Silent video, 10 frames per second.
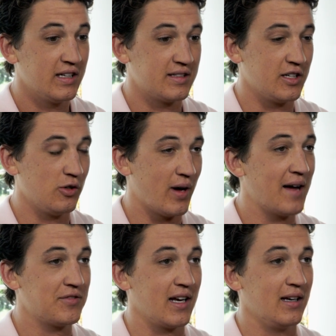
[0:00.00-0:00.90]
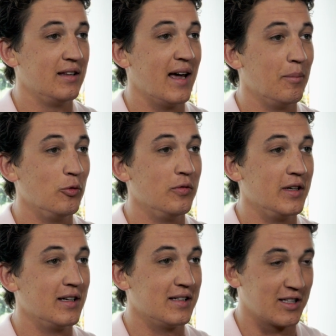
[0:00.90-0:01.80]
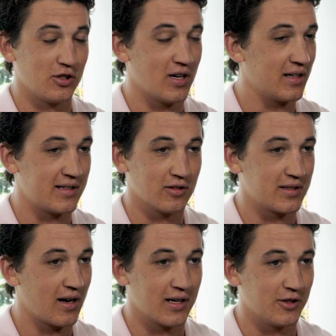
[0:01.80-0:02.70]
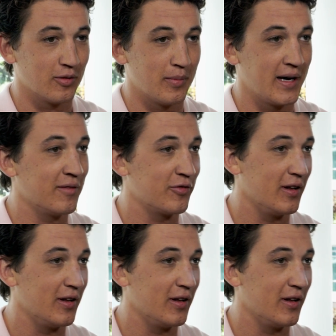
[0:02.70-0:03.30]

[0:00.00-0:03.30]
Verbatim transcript: He said, you have to get in that movie. He's like, you got to tell Todd you're the man for